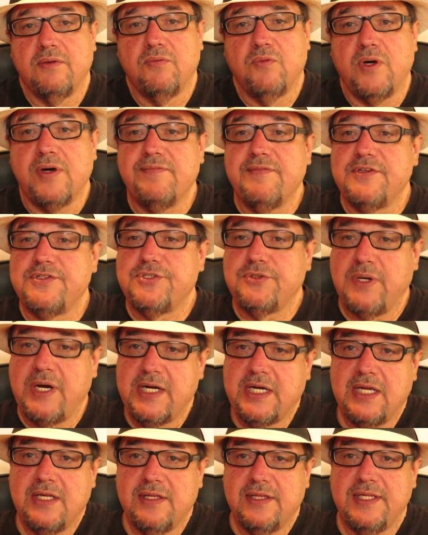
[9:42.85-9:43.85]
One of the
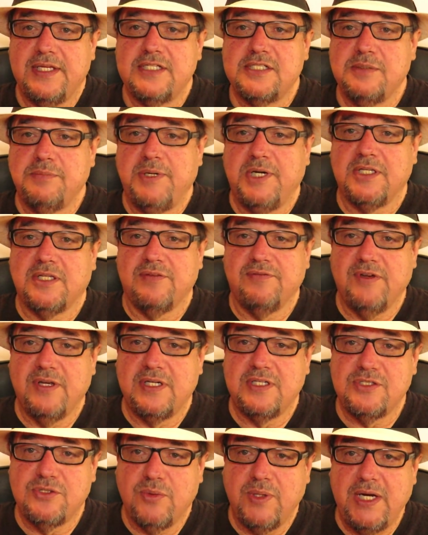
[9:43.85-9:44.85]
striking things about the
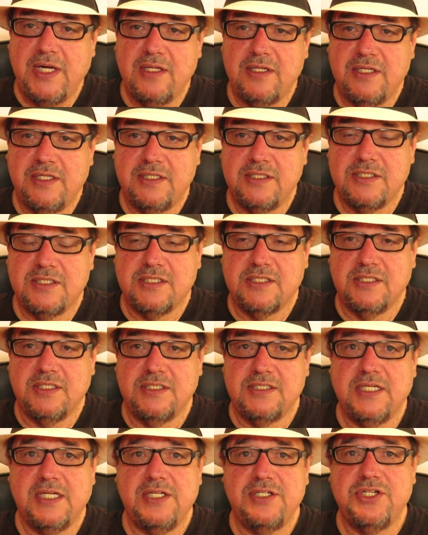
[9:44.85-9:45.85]
Venezuelans
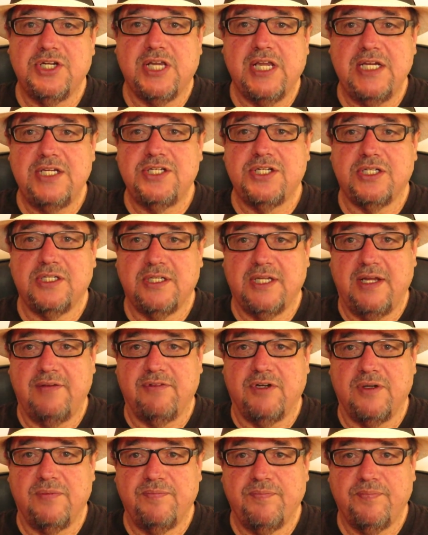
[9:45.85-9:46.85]
is the education
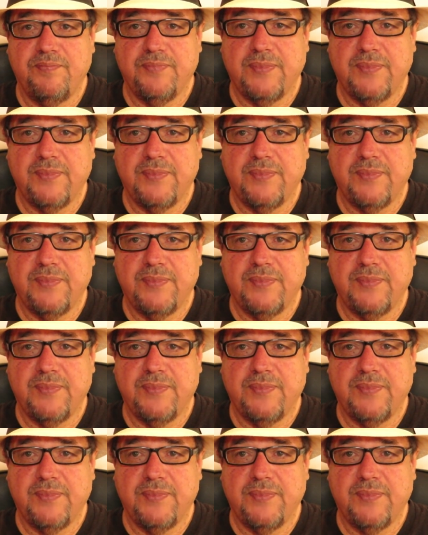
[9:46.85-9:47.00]
level.